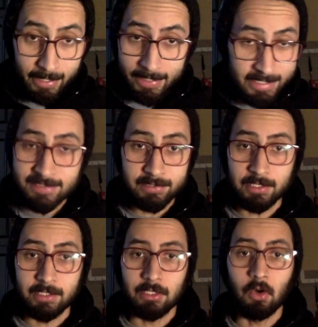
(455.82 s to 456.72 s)

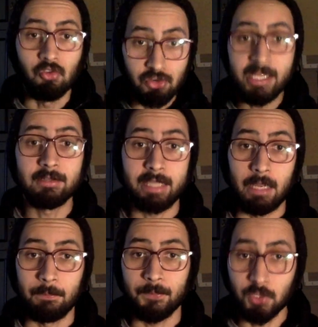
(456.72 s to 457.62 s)
instantly, on real time.
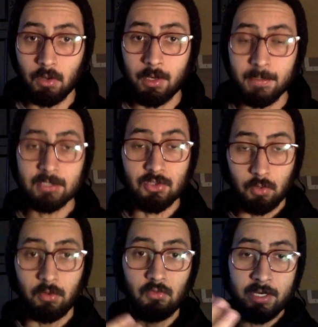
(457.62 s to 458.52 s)
You know what I mean?
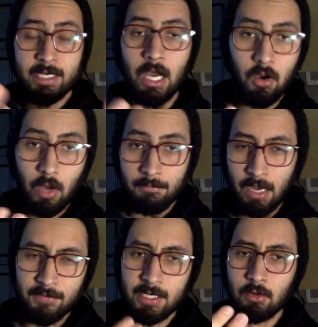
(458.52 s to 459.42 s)
So right now I'm
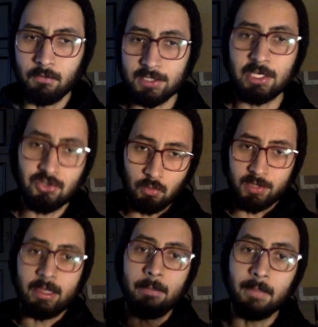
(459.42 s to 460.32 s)
having a conversation with
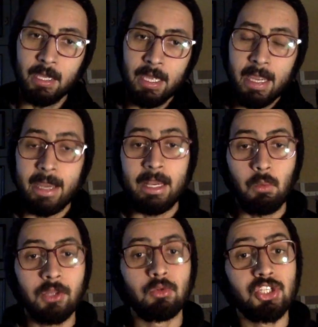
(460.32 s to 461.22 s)
them and I
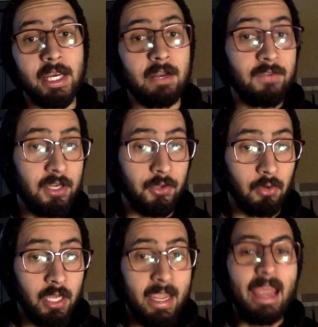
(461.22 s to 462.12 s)
want to share a video,
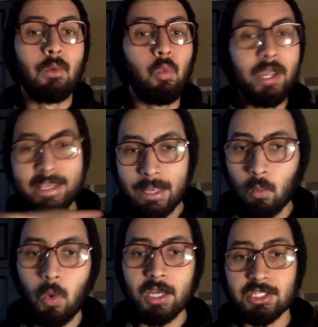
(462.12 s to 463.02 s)
and we can
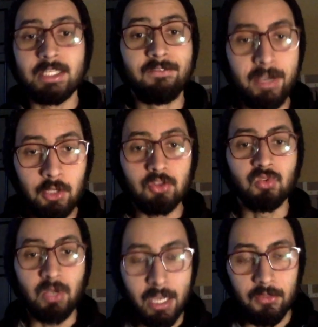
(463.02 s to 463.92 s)
watch the video
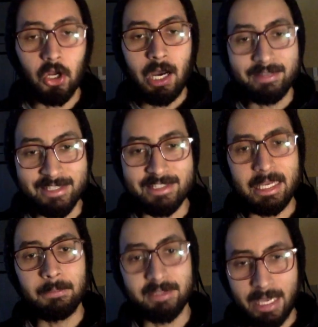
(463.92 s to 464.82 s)
together at the
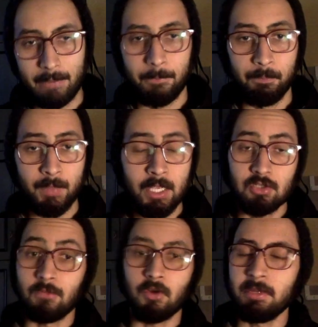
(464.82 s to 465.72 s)
same time.
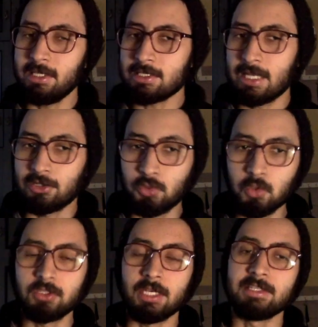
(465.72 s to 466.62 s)
So for me, that's a tool
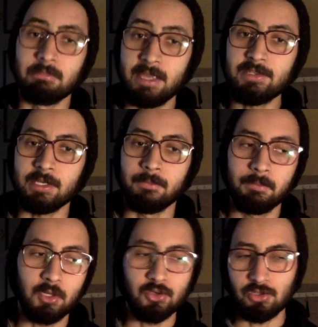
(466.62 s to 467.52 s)
that is amazing,
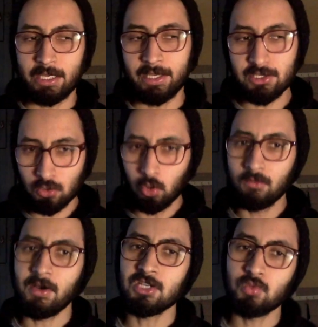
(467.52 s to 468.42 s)
because I guess all of
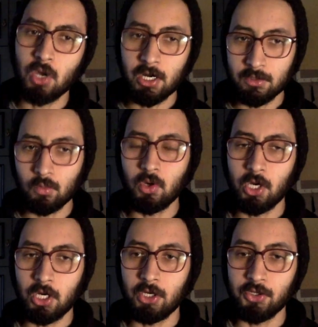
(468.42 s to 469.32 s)
us, we
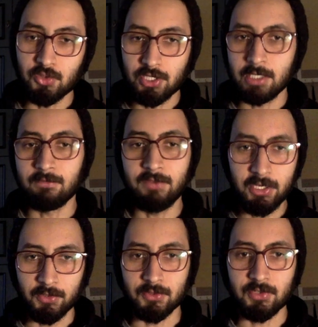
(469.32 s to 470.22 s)
are using
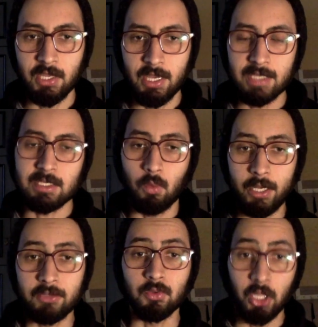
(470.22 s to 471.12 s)
videos as a way
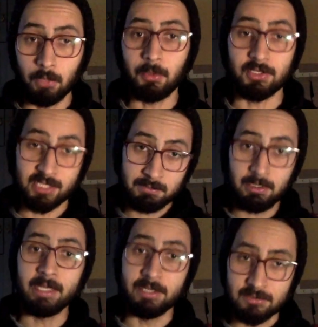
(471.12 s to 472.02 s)
to help us
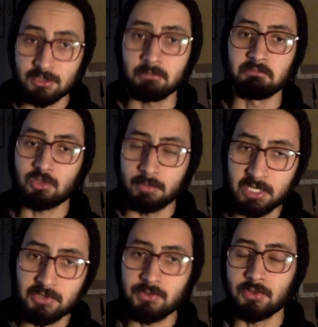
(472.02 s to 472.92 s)
explaining some
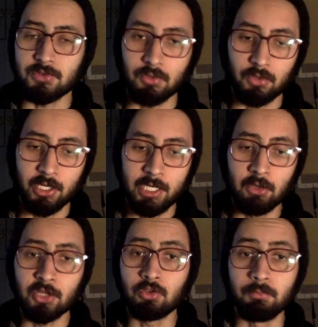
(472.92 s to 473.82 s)
issues, or in
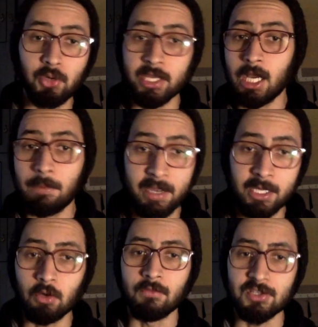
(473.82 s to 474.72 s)
order to bring up any
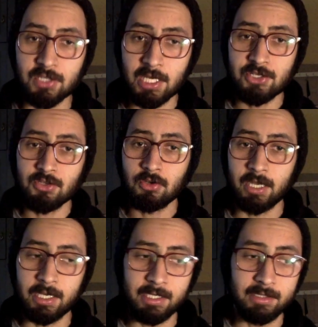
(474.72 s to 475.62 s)
conversation,
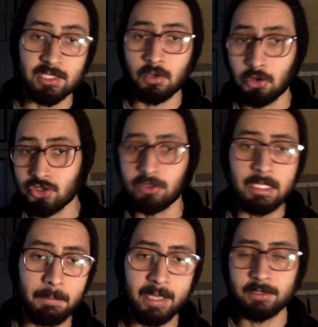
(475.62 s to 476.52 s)
any discussion,
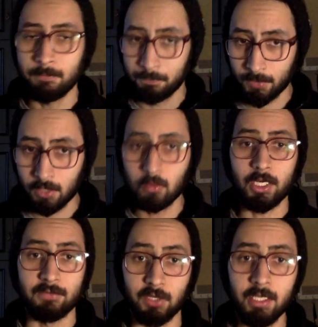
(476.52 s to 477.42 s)
debate,
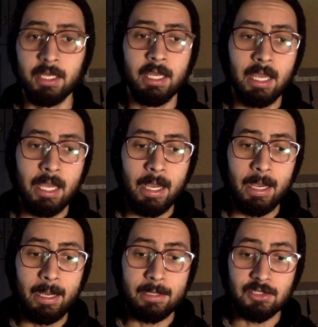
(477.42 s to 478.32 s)
whatever.
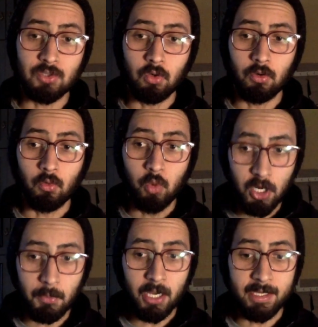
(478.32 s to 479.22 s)
So
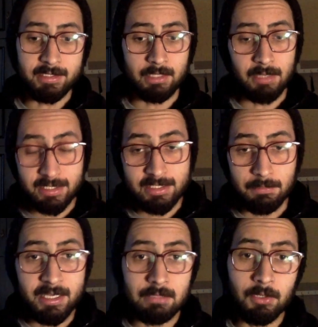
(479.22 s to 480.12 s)
Whereby is
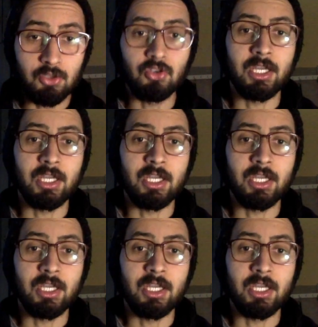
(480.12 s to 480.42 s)
amazing because you